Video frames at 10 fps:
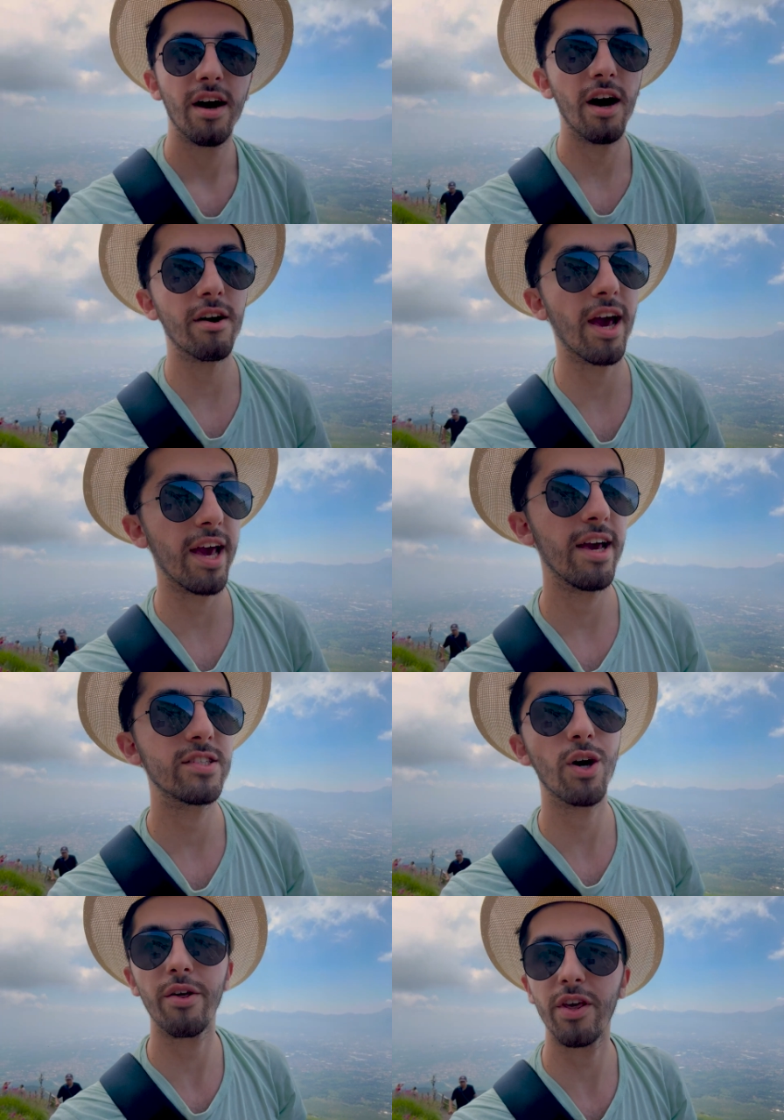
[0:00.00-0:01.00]
Okay,
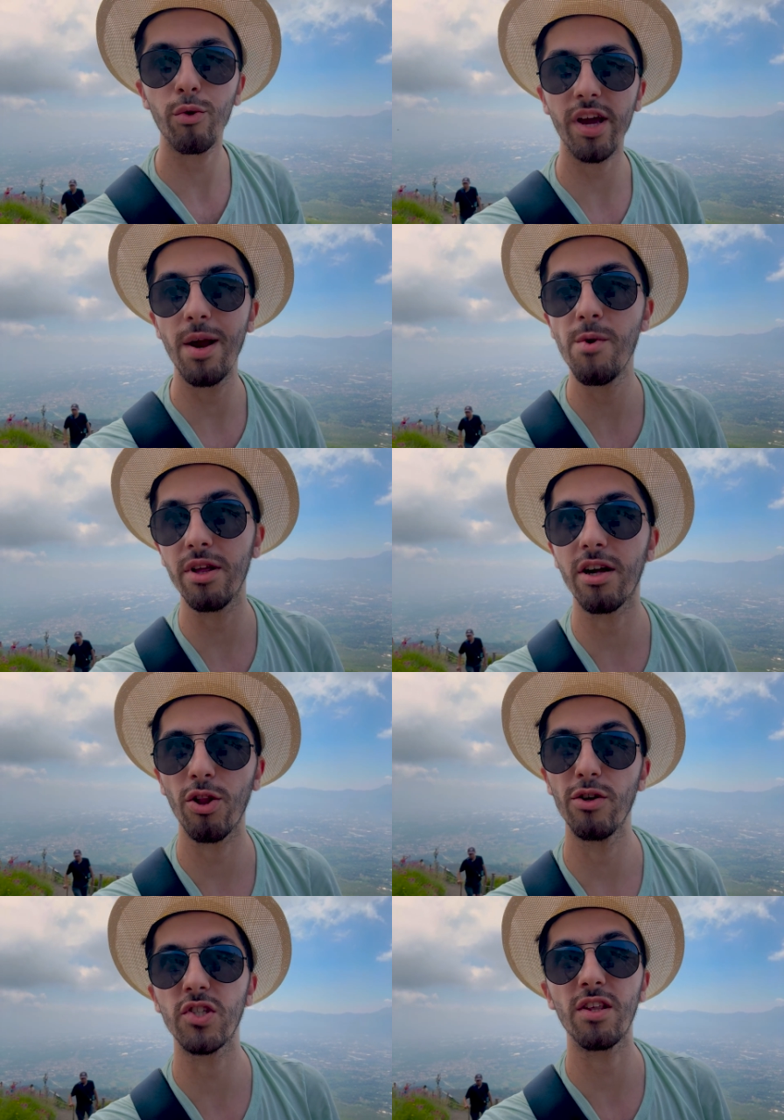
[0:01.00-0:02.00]
so I think we're getting really
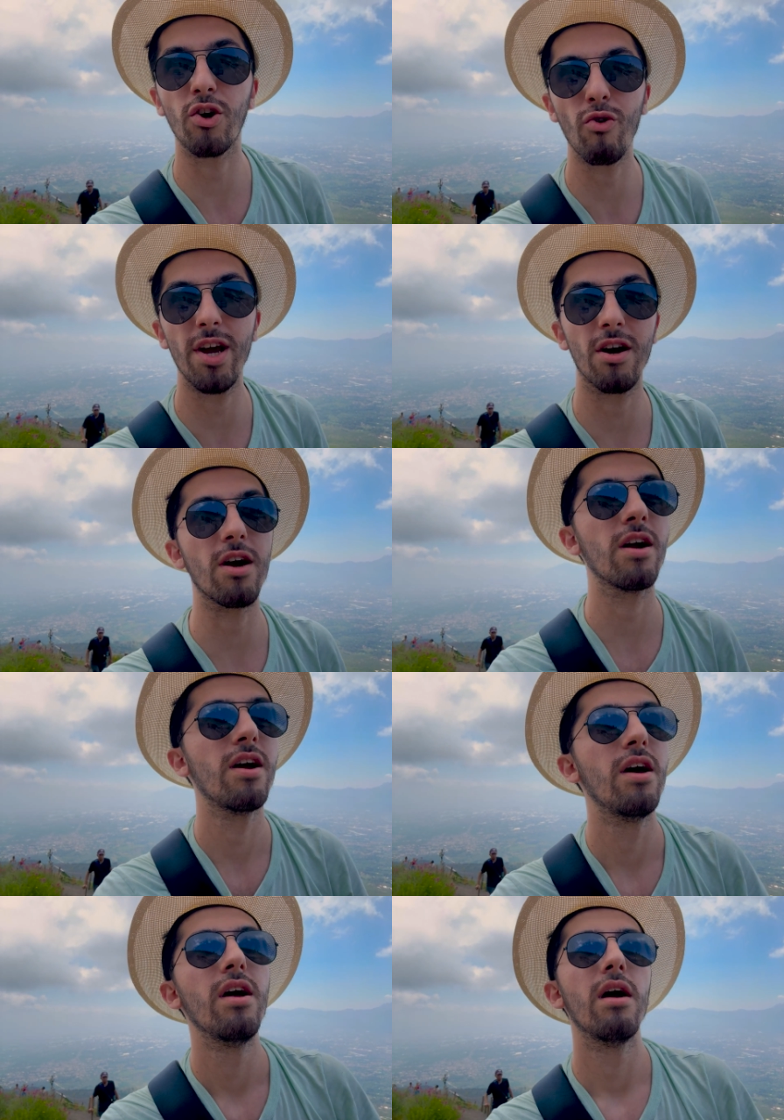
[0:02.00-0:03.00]
close to the crater.
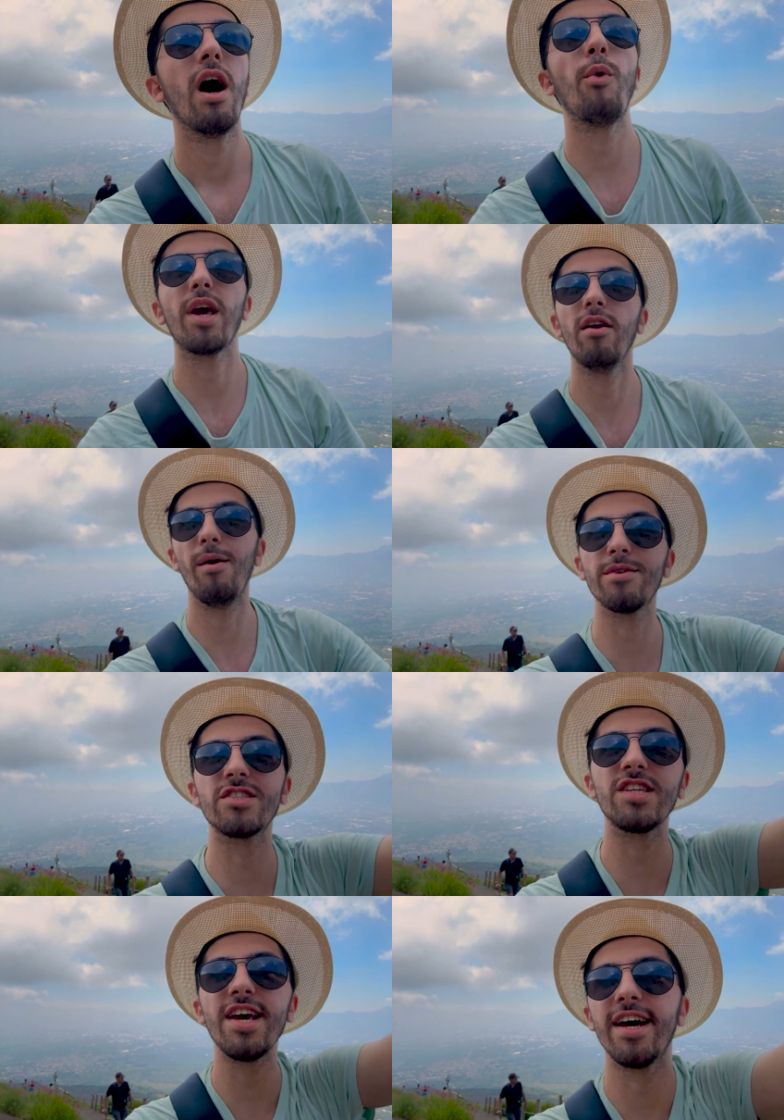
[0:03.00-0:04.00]
Uh, we can almost
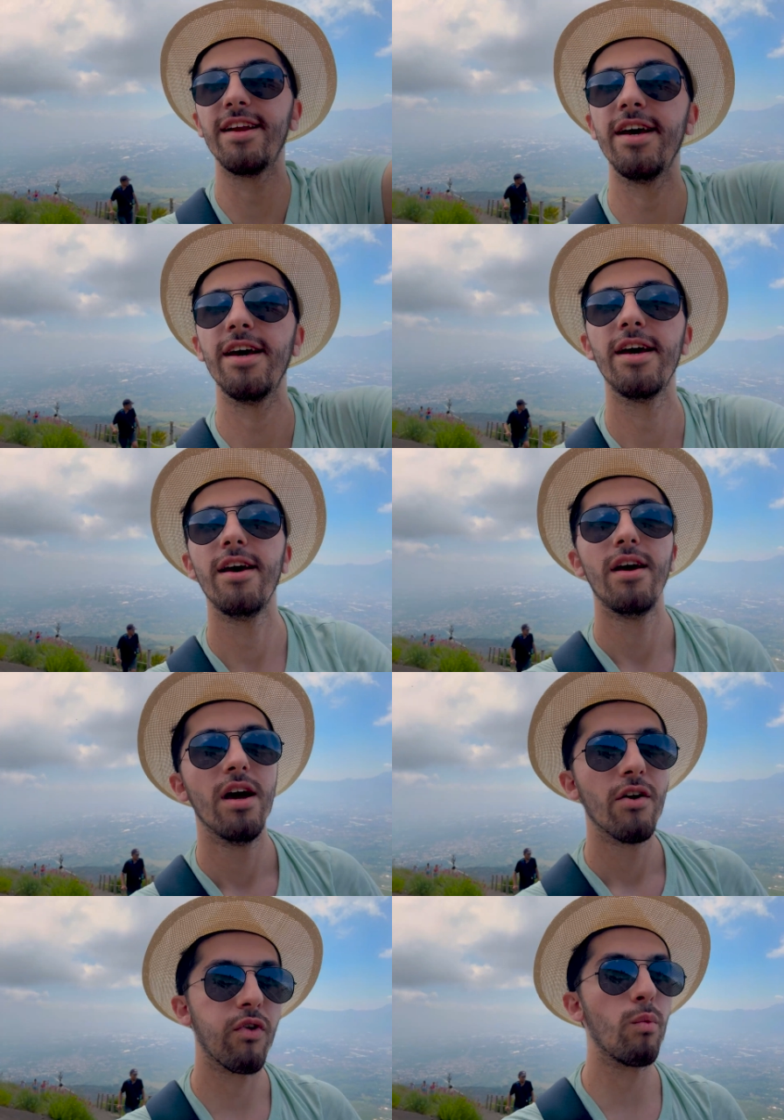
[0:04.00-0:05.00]
see it
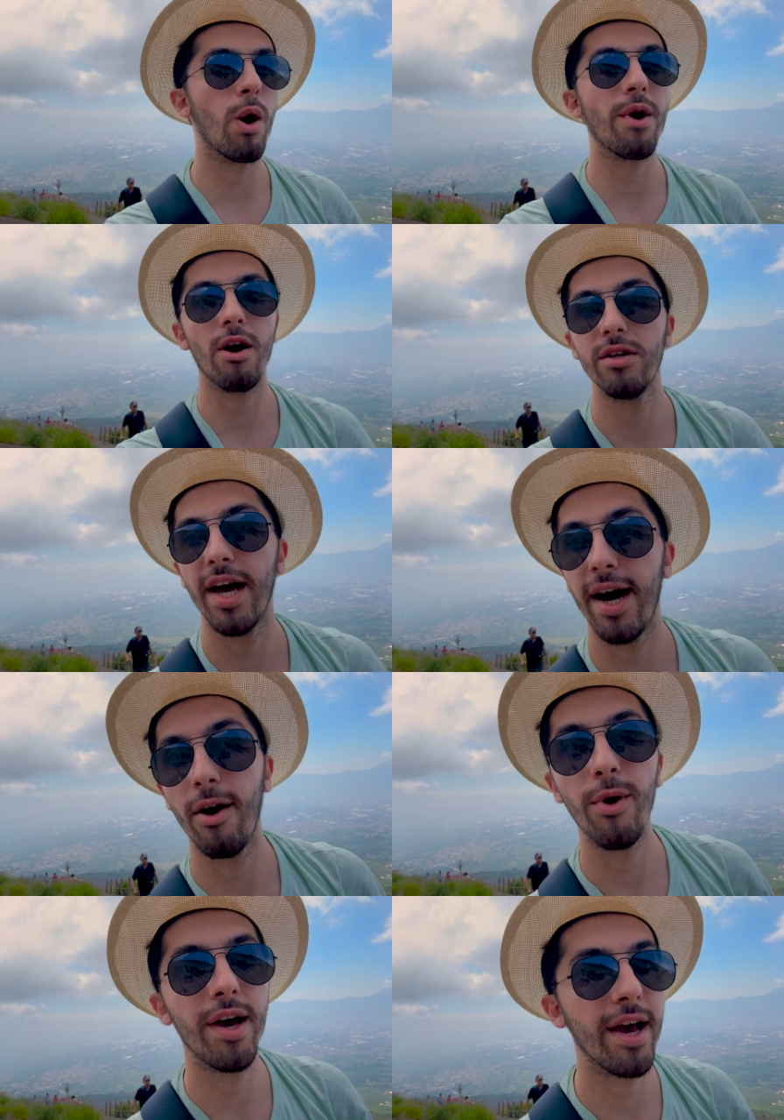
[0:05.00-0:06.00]
from where we are
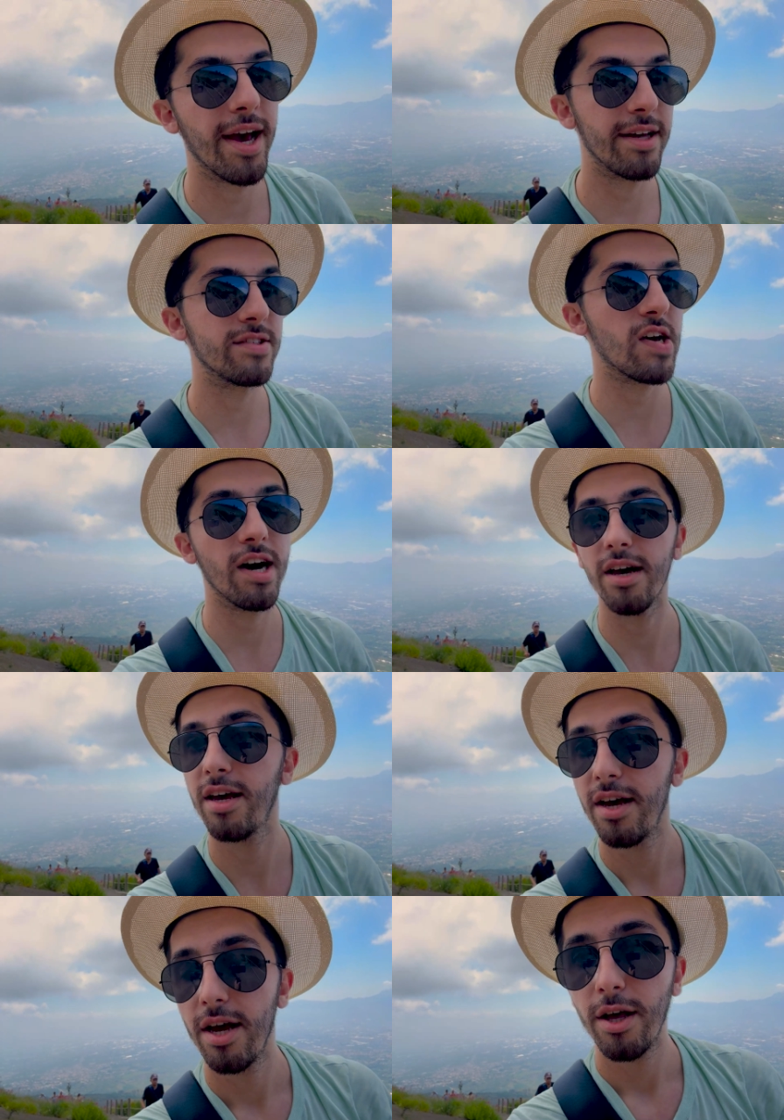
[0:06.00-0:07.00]
now, and uh,
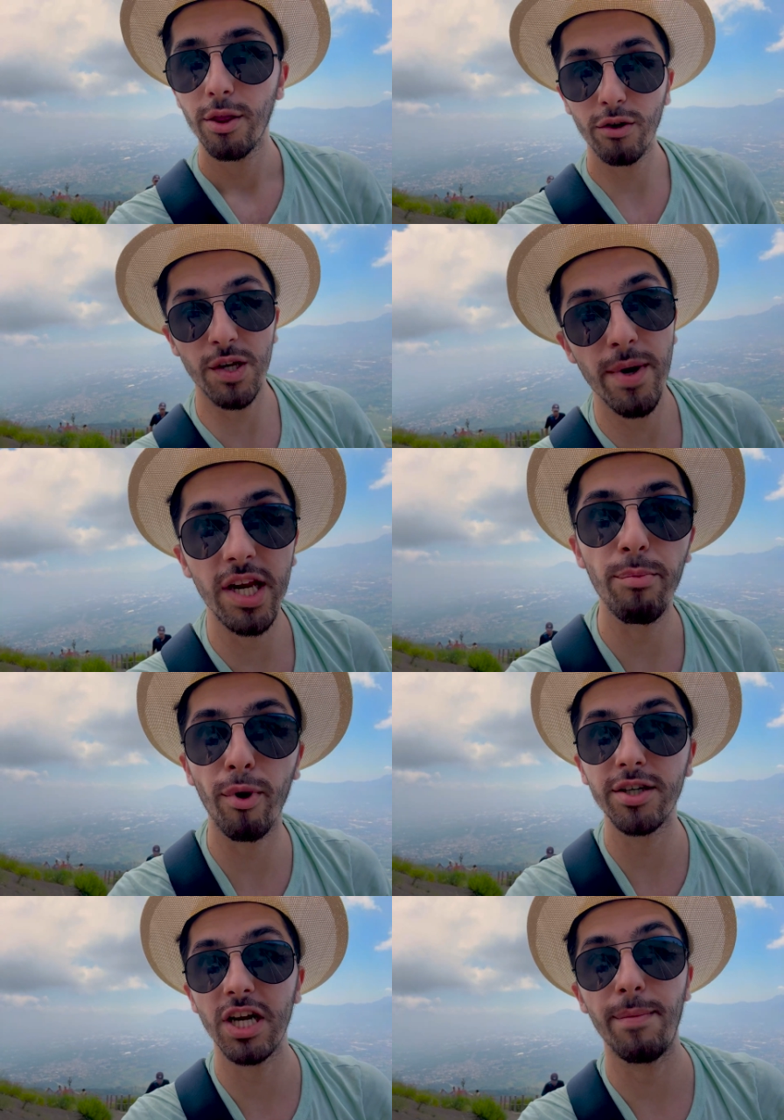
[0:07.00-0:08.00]
there's a mini
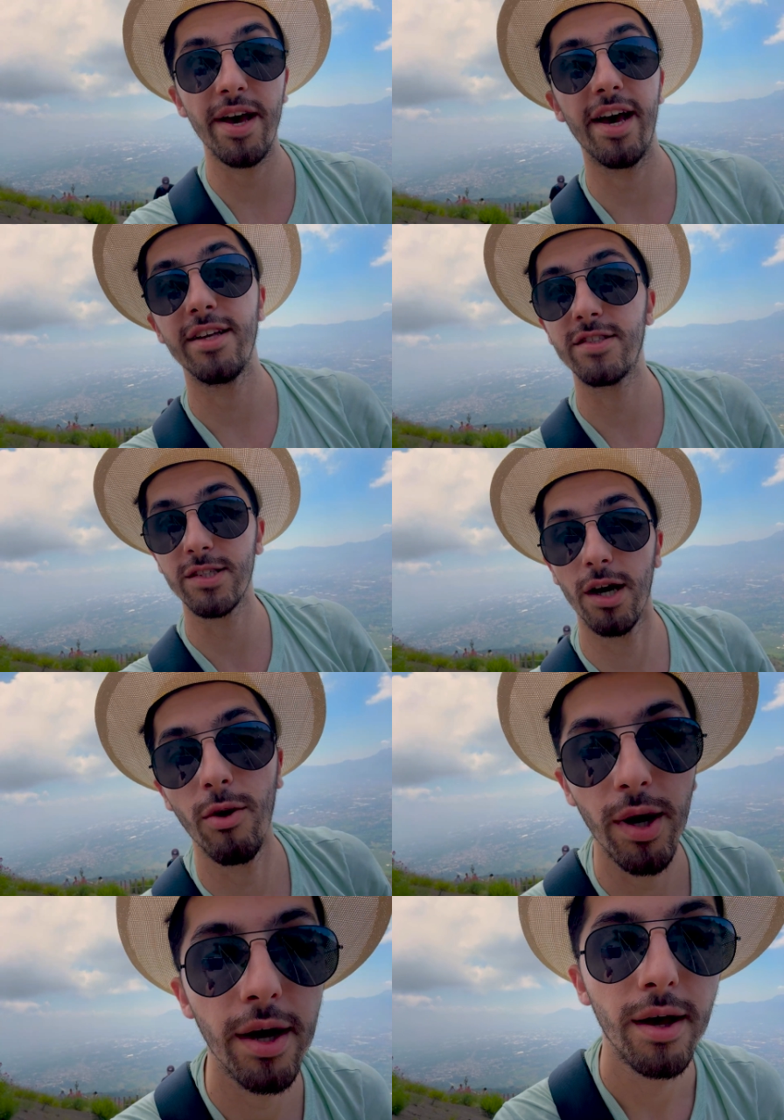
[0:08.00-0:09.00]
bridge up ahead, so
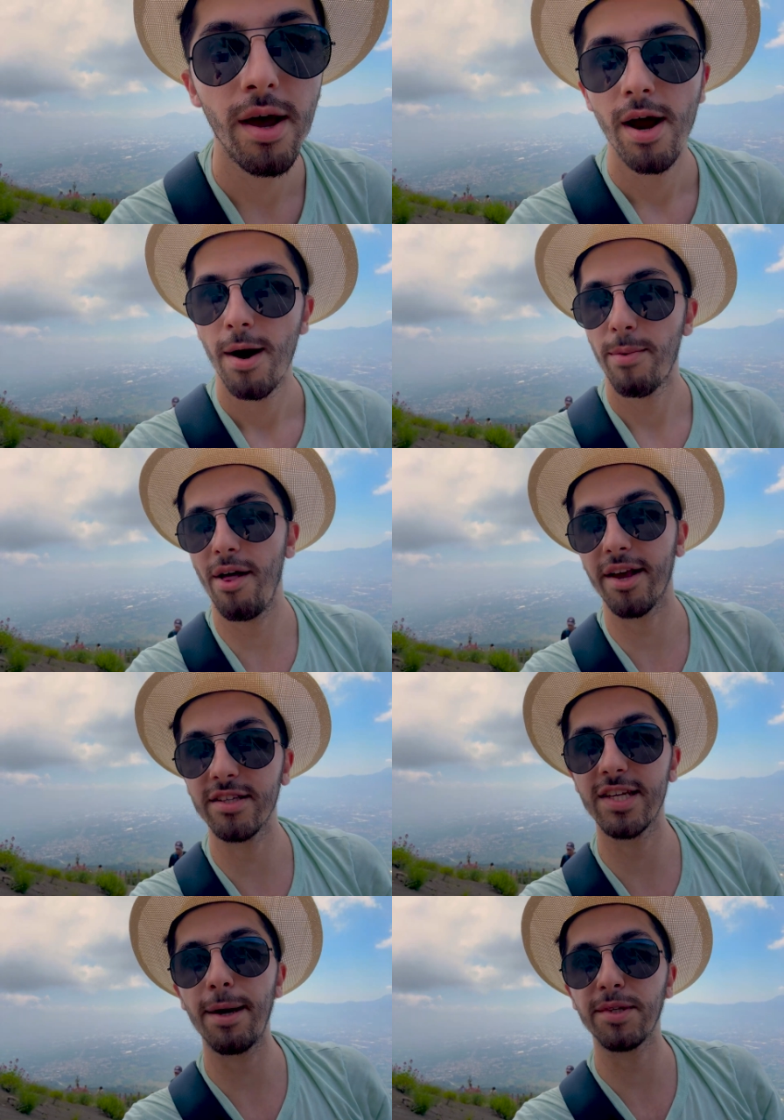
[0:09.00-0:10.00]
probably can
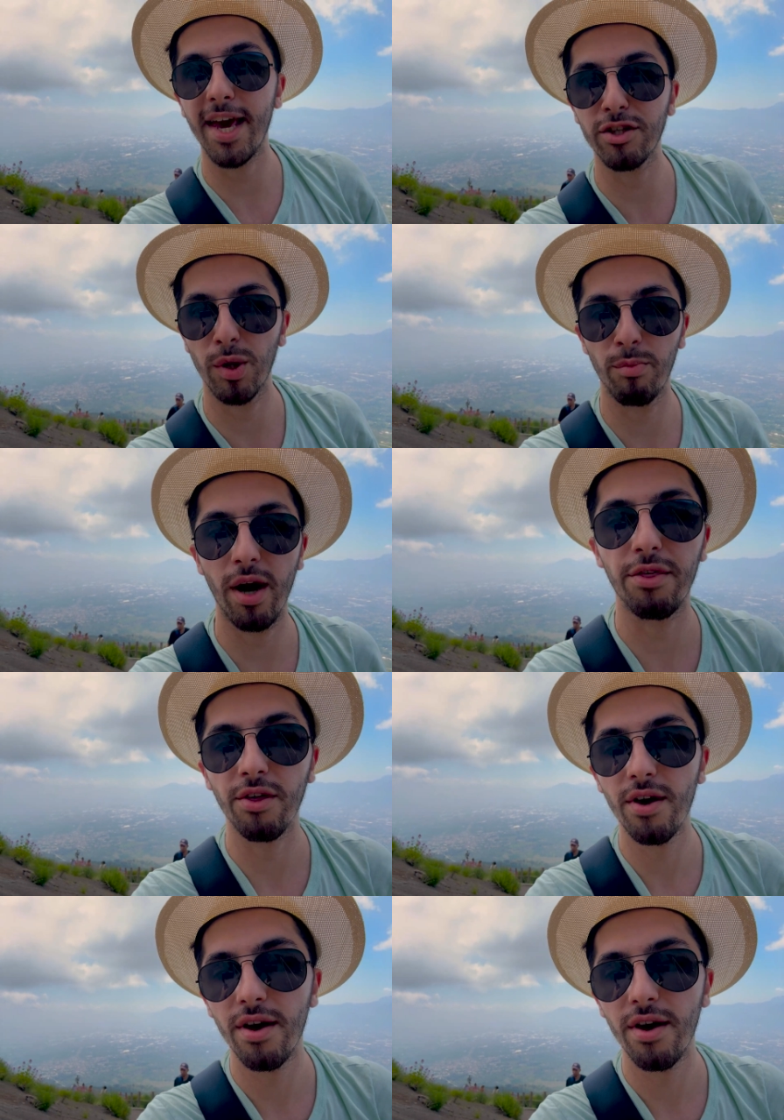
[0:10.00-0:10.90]
stop to catch my breath